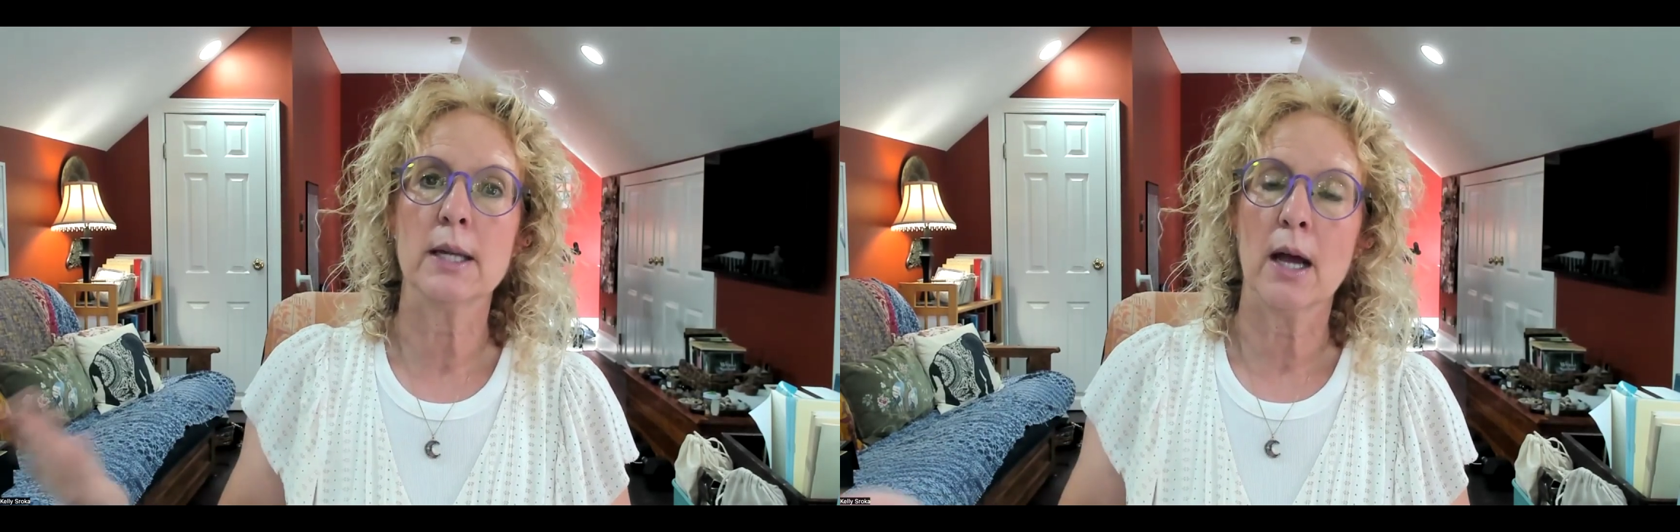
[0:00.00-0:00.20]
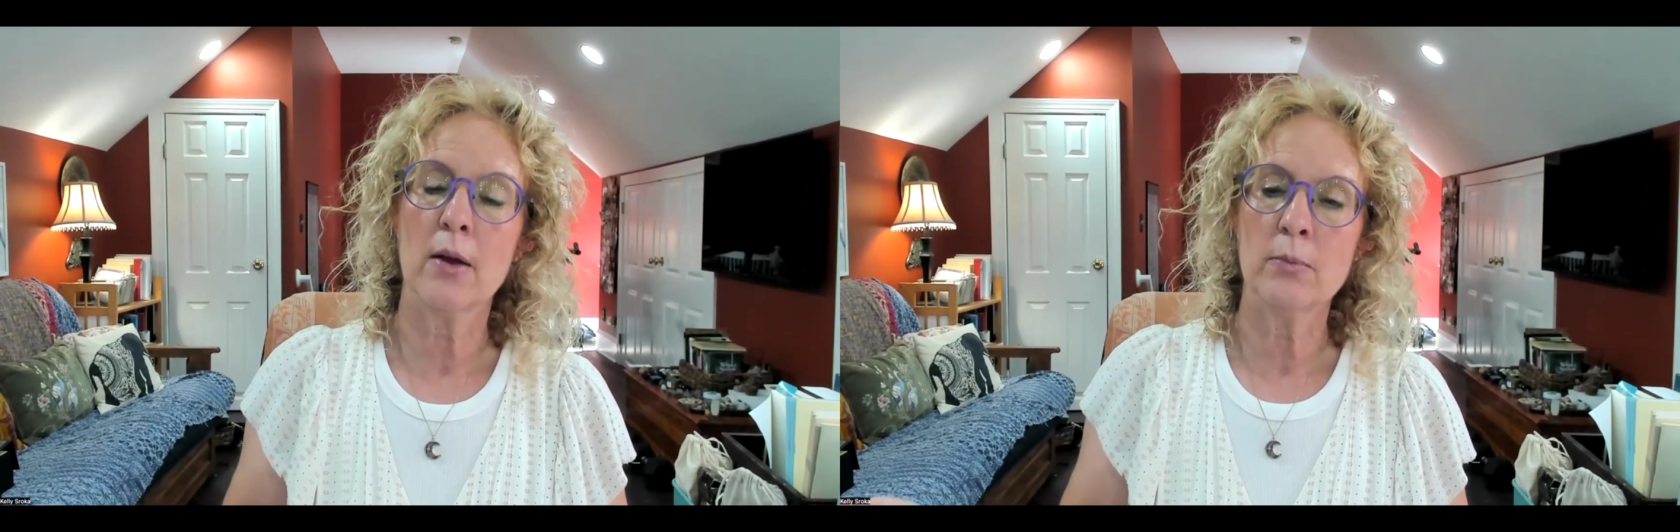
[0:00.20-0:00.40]

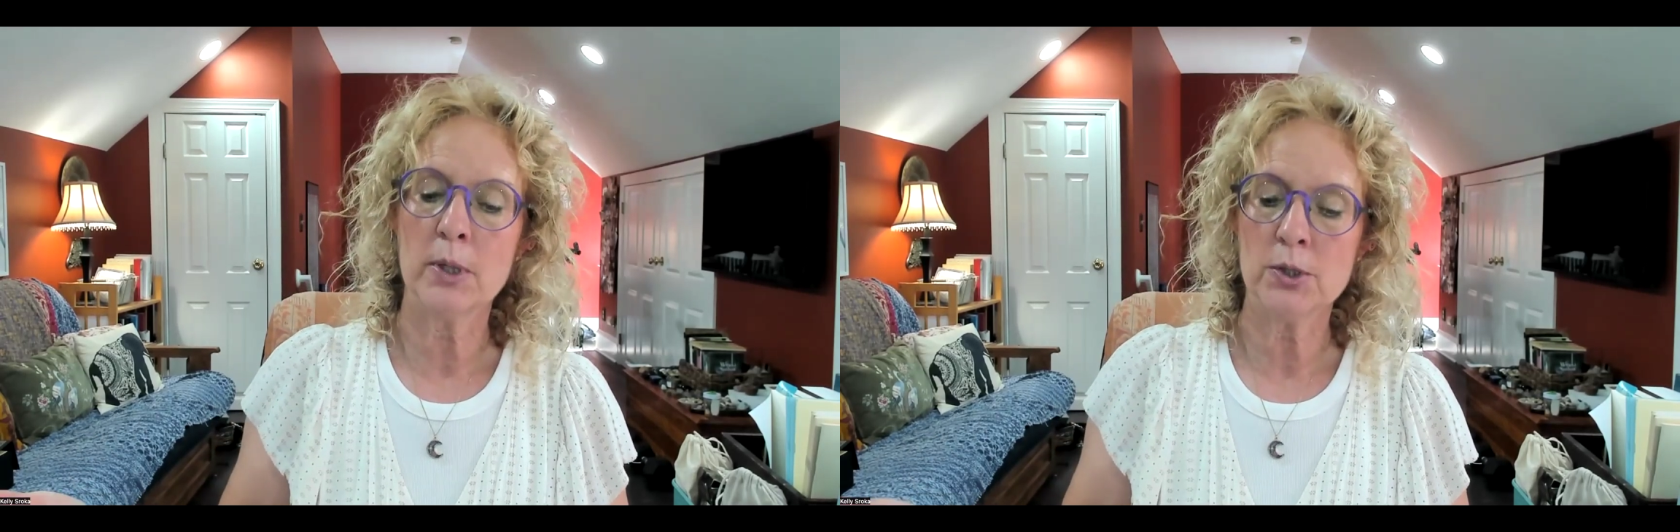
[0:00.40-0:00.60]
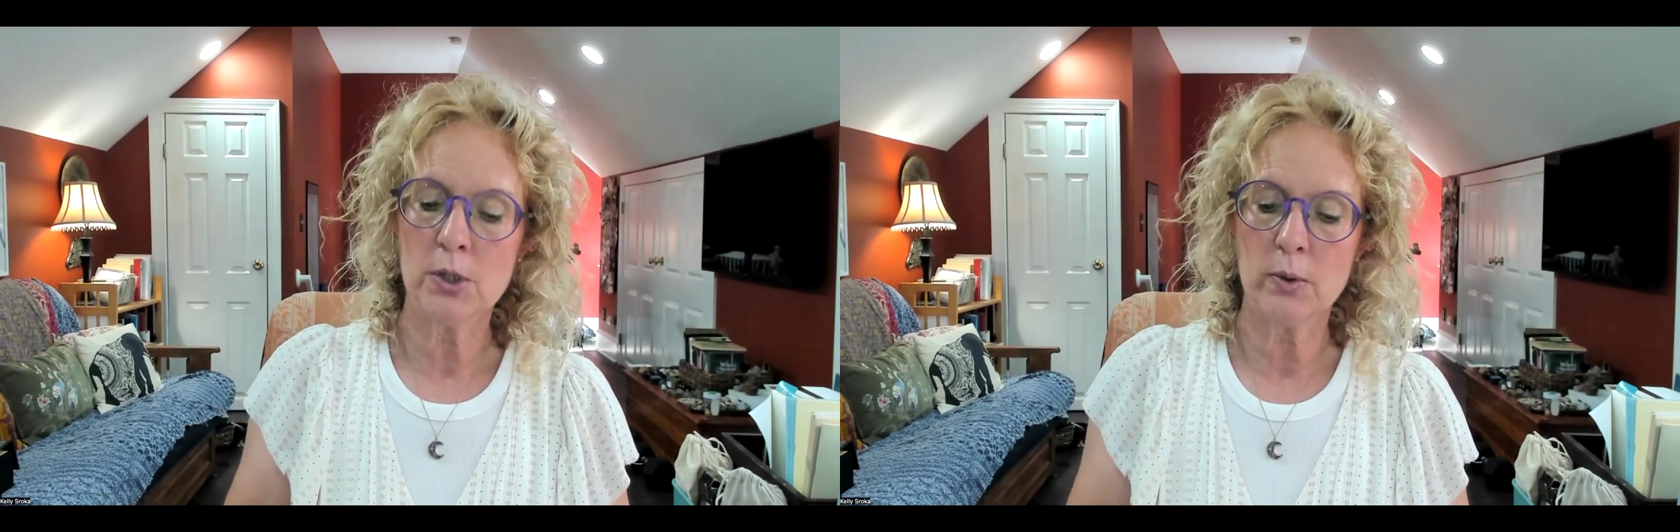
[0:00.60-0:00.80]
that I've
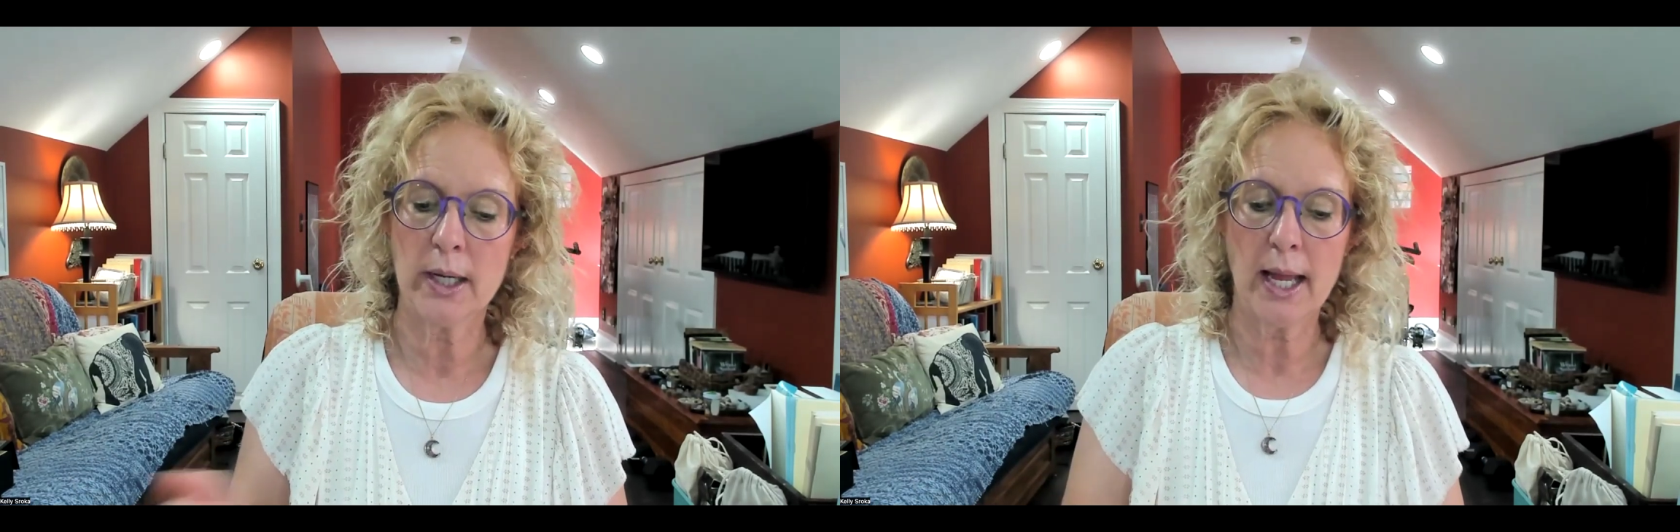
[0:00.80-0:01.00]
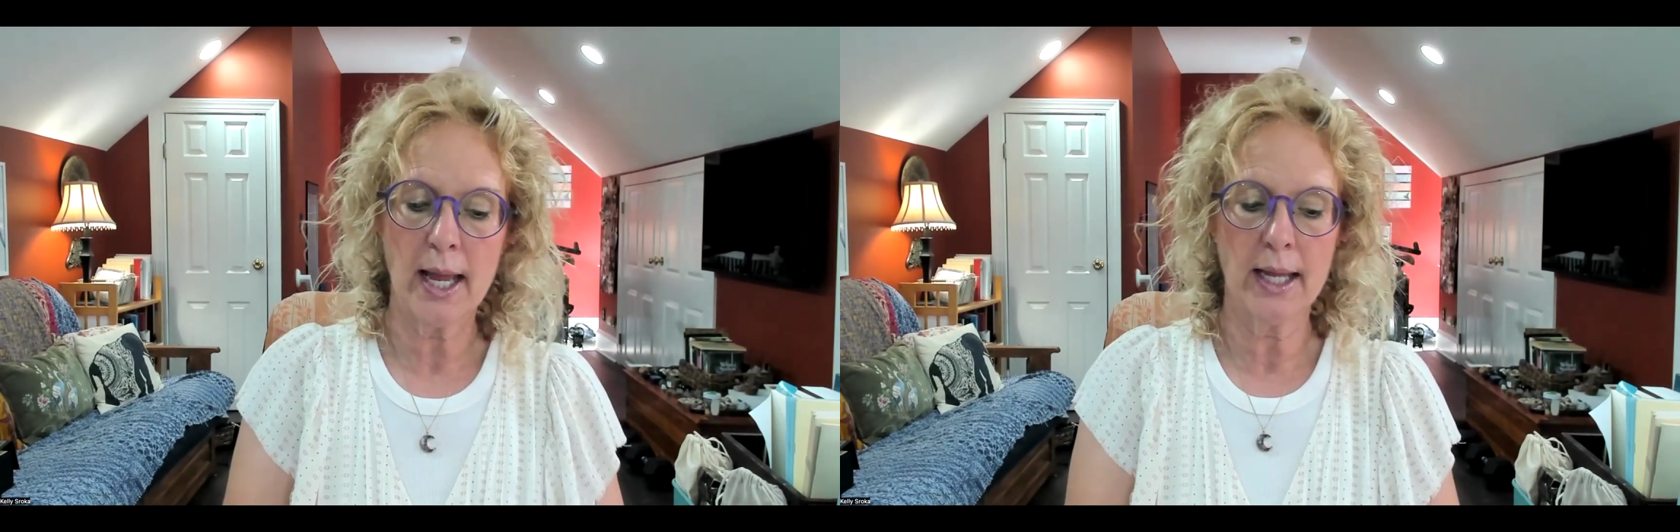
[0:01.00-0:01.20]
been doing.